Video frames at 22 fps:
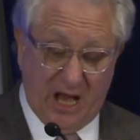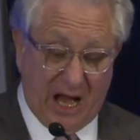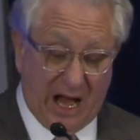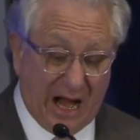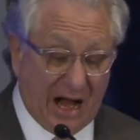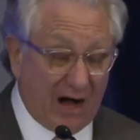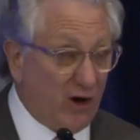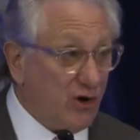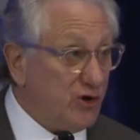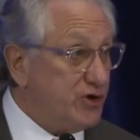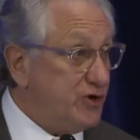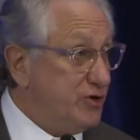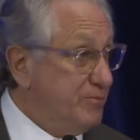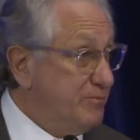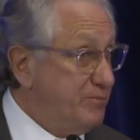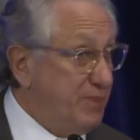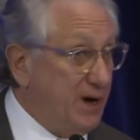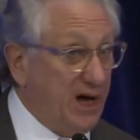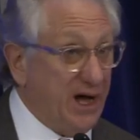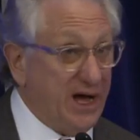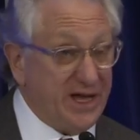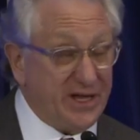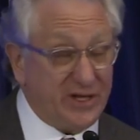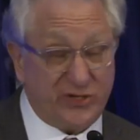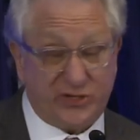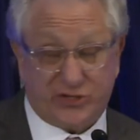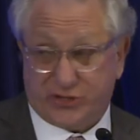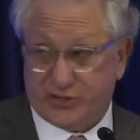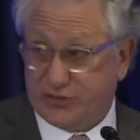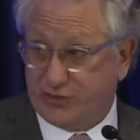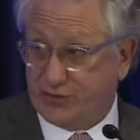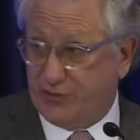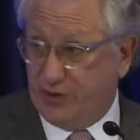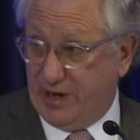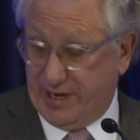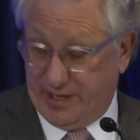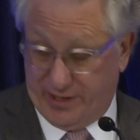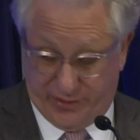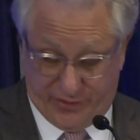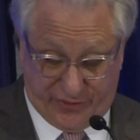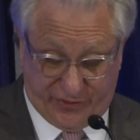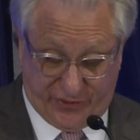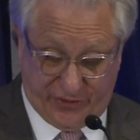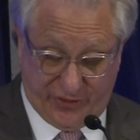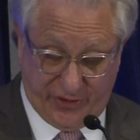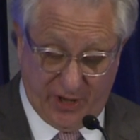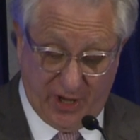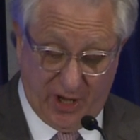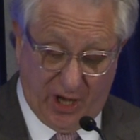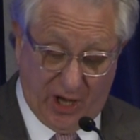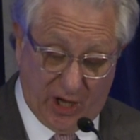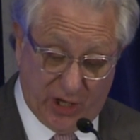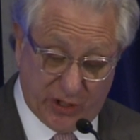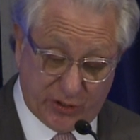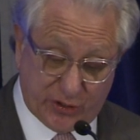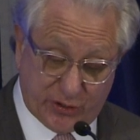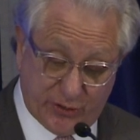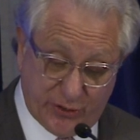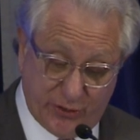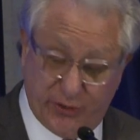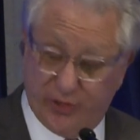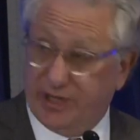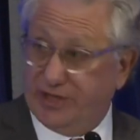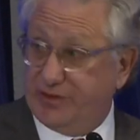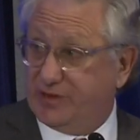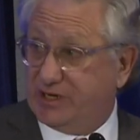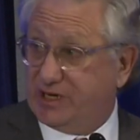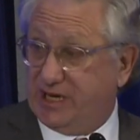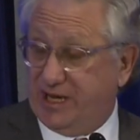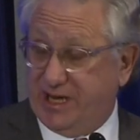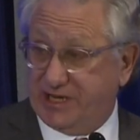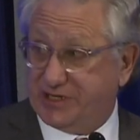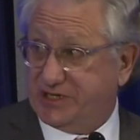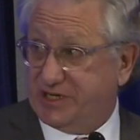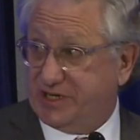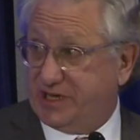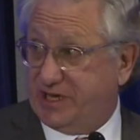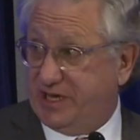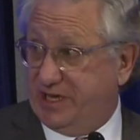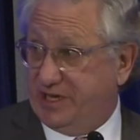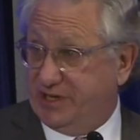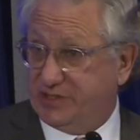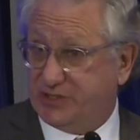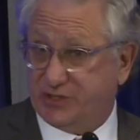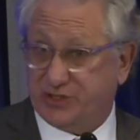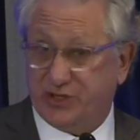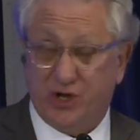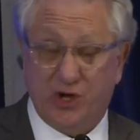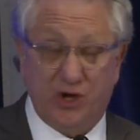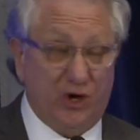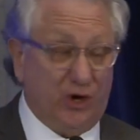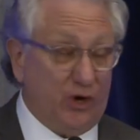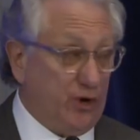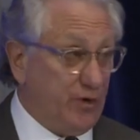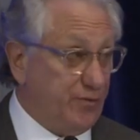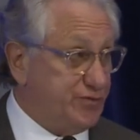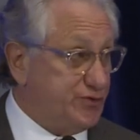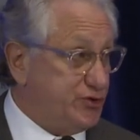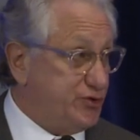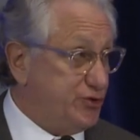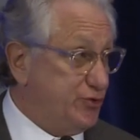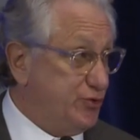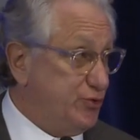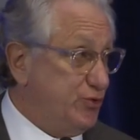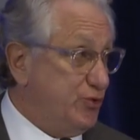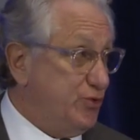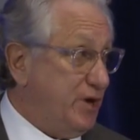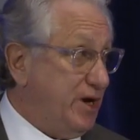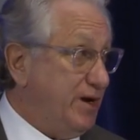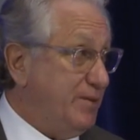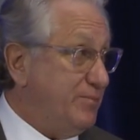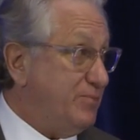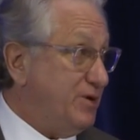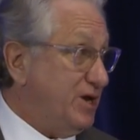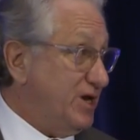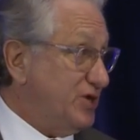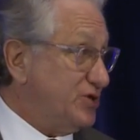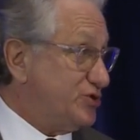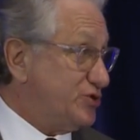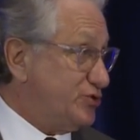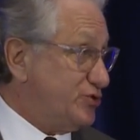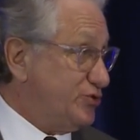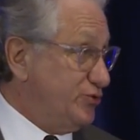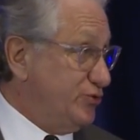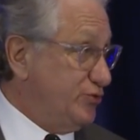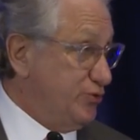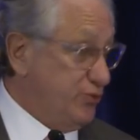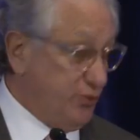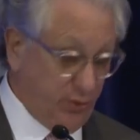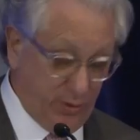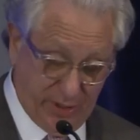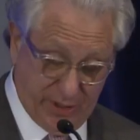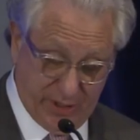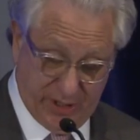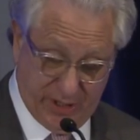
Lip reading: Our combined strengths are truly the classic case of 2 + 2